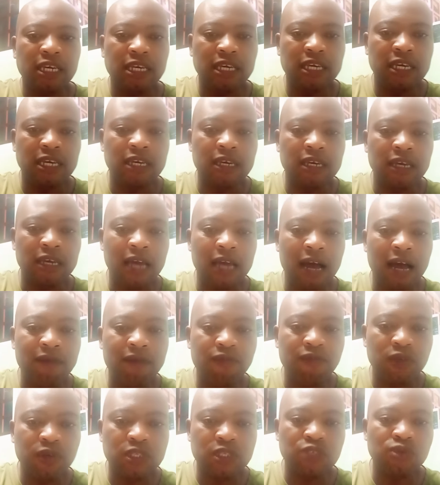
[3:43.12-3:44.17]
Armed
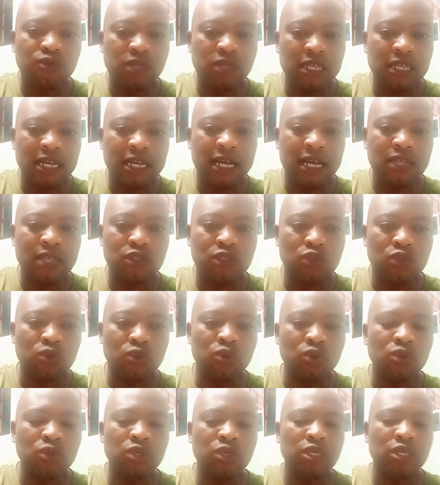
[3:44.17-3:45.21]
Forces Ruling Council
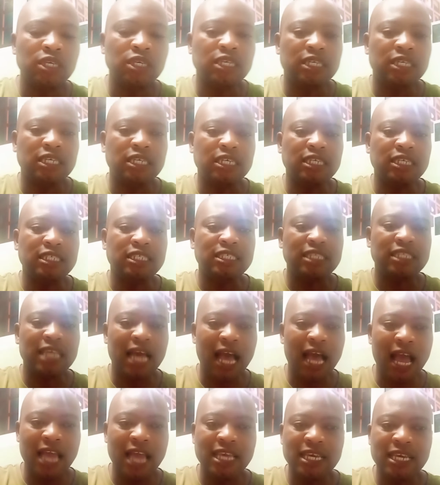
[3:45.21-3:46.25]
is the
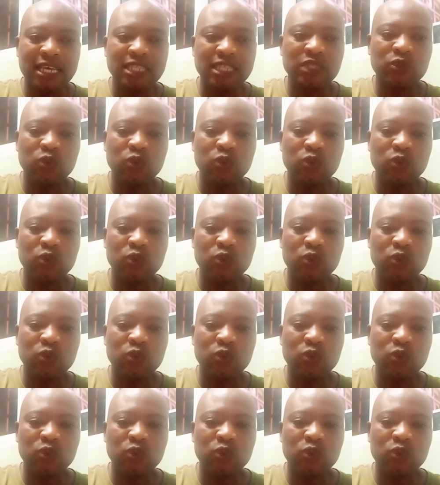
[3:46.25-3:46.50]
highest